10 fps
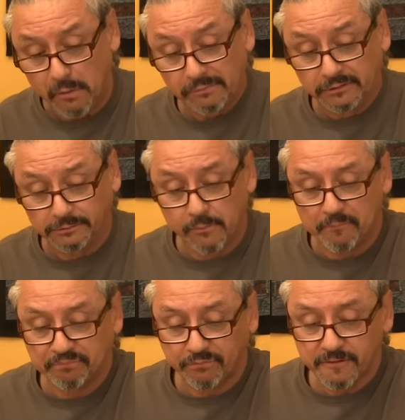
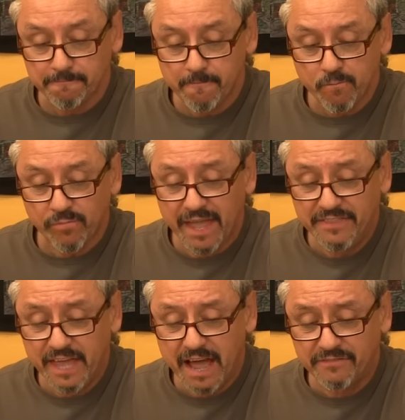And
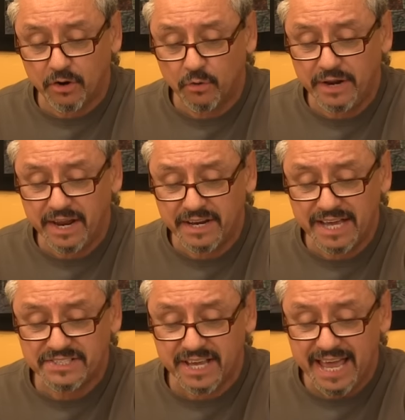they had their own
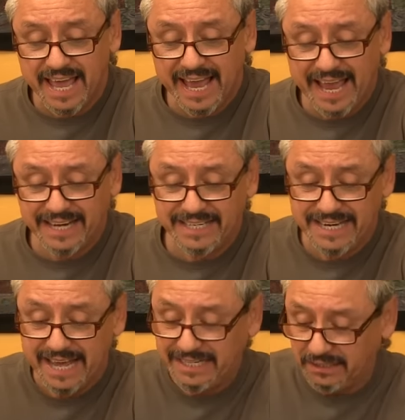nice,
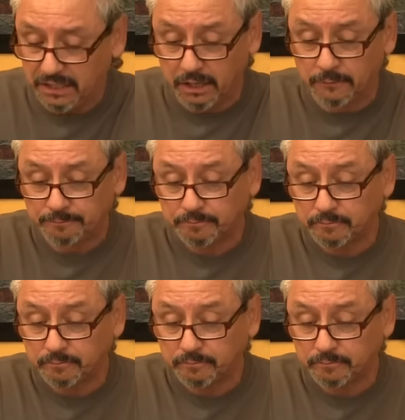handy-dandy little